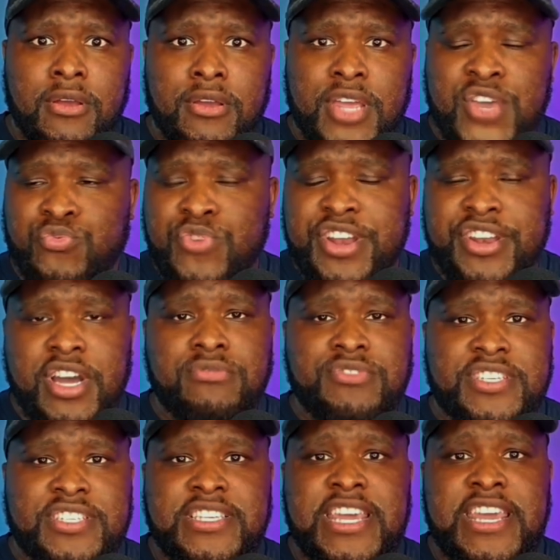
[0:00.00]
If we don't
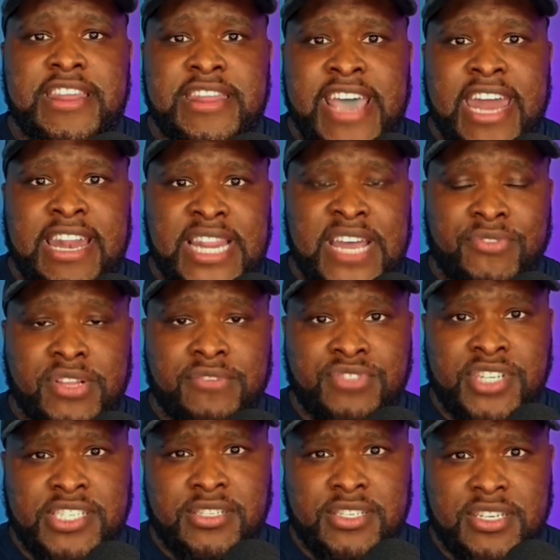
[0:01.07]
see that level of
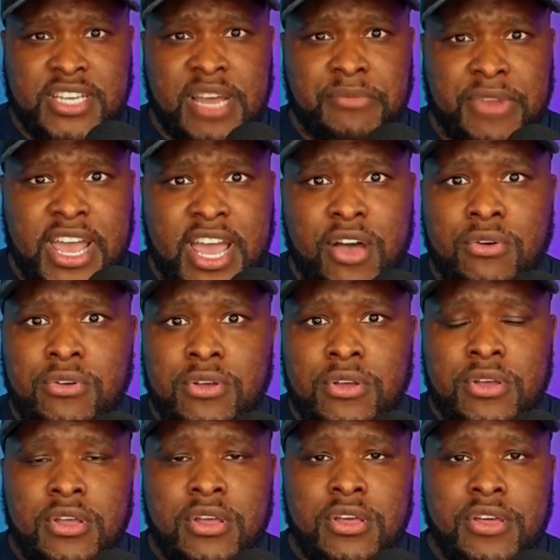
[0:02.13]
justice come now,
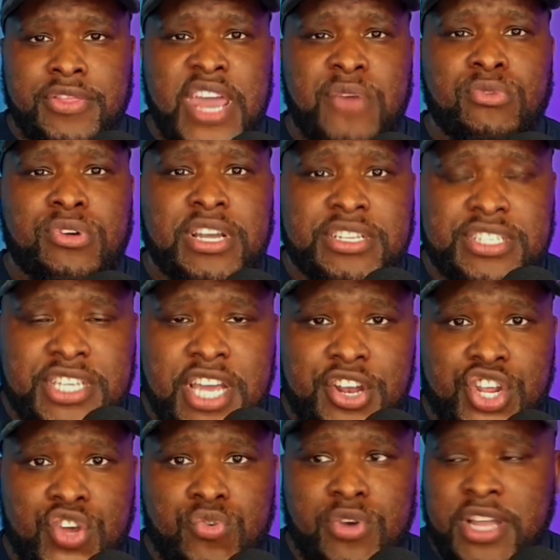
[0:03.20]
they will
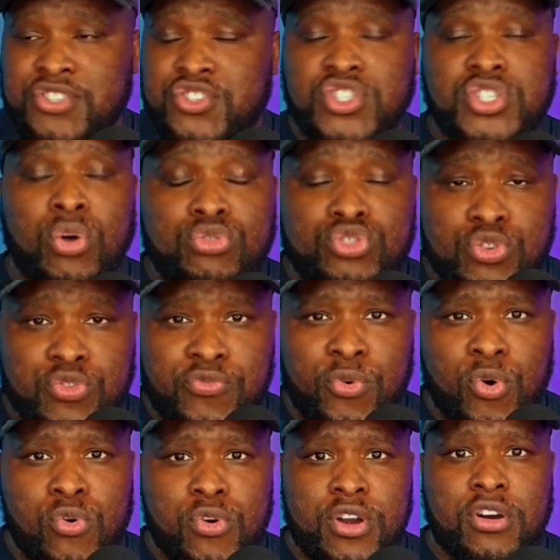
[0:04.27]
continue and soldier
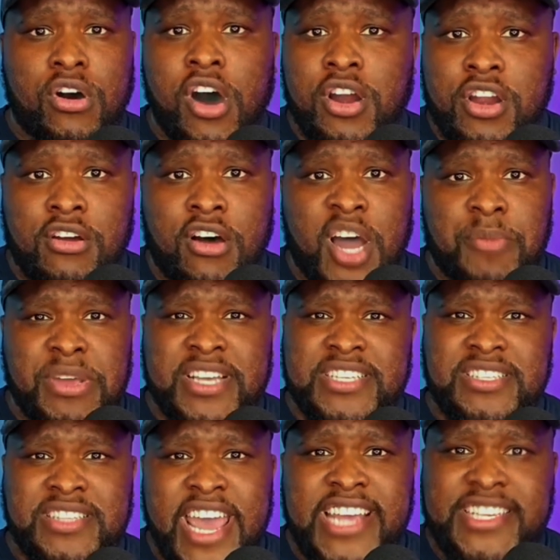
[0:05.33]
forward on and on
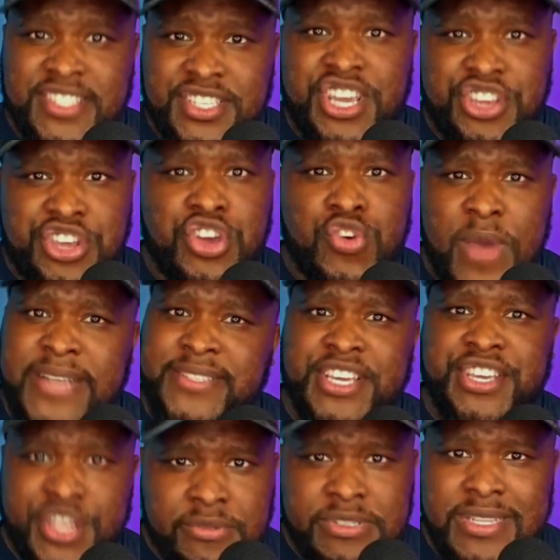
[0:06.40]
because they see you as a
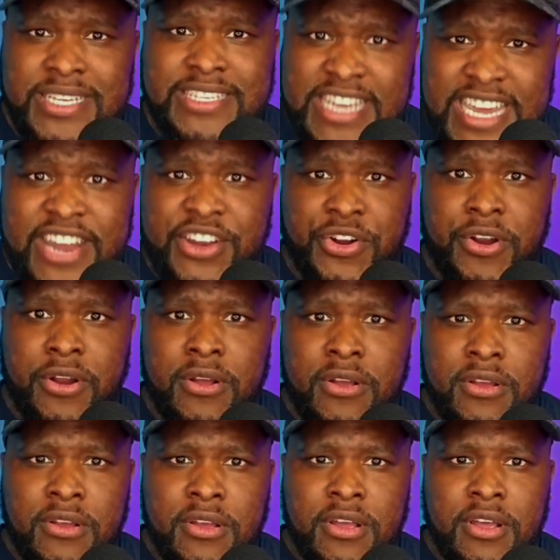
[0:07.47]
useless eater.
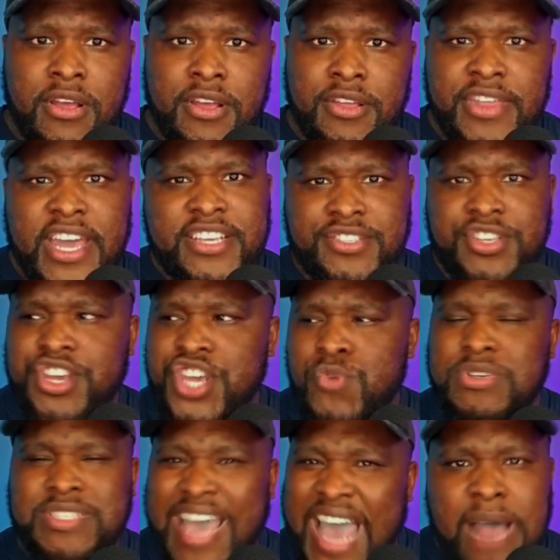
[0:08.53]
They see
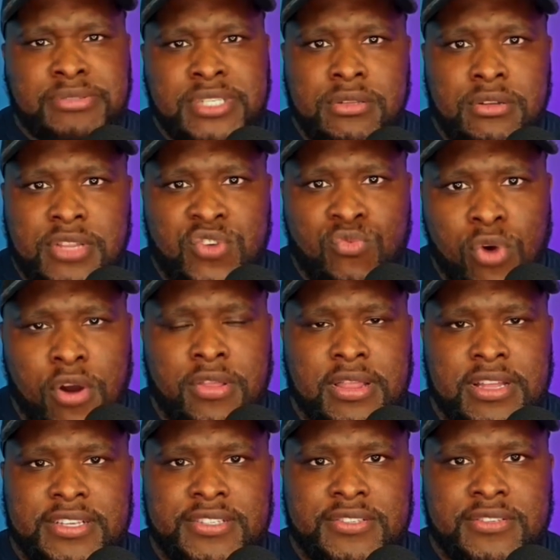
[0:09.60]
you as absolutely
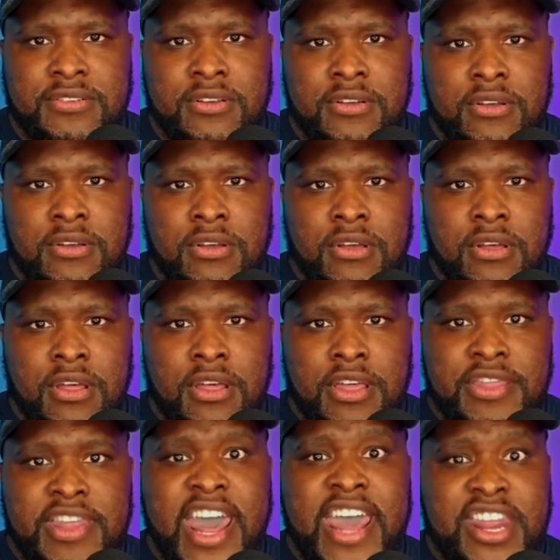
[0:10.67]
worthless.
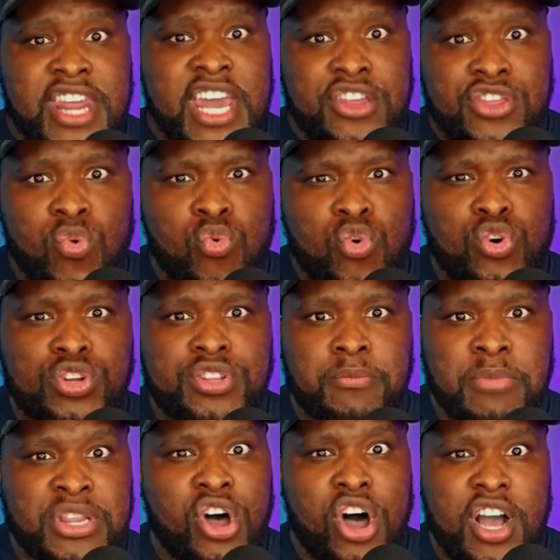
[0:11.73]
They think the world
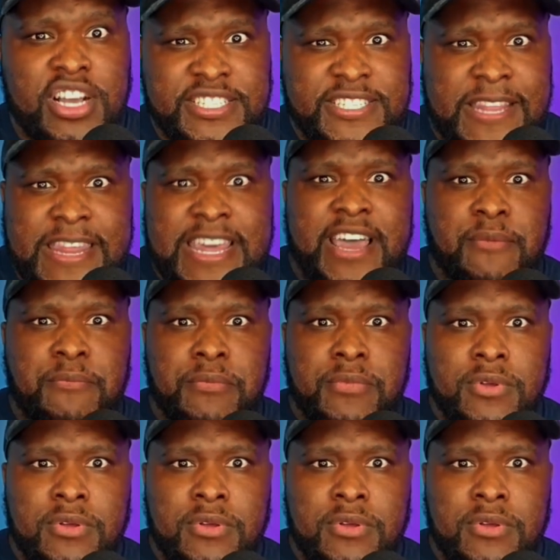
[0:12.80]
belongs to them.